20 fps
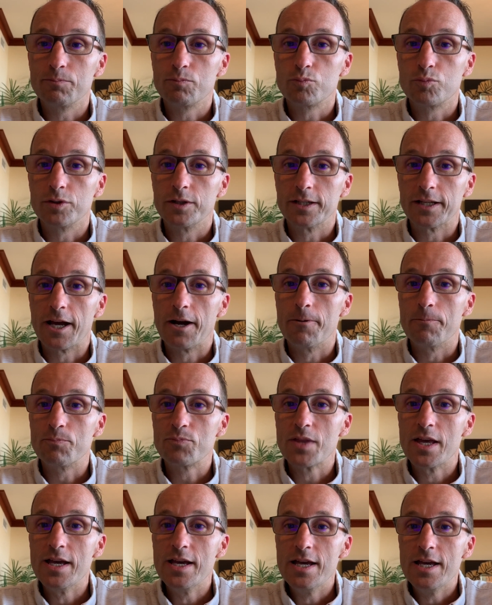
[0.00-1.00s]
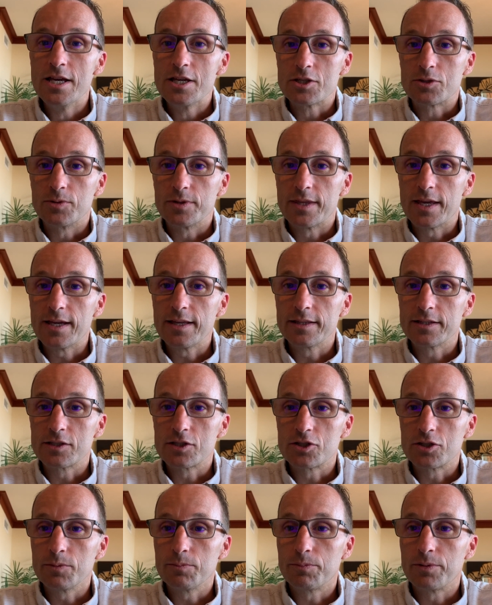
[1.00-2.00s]
putting out. So with that, let's
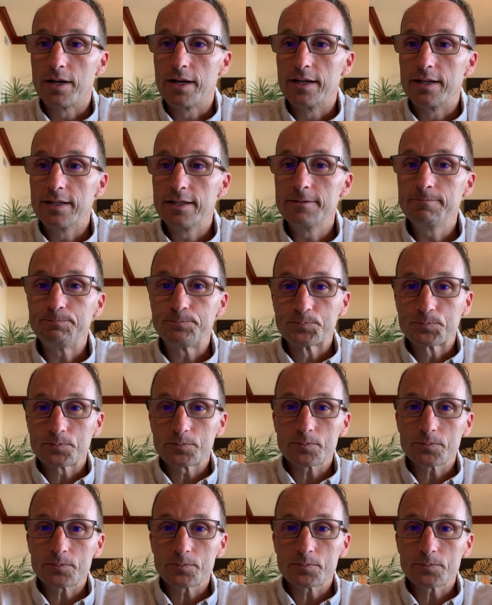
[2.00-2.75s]
jump right in.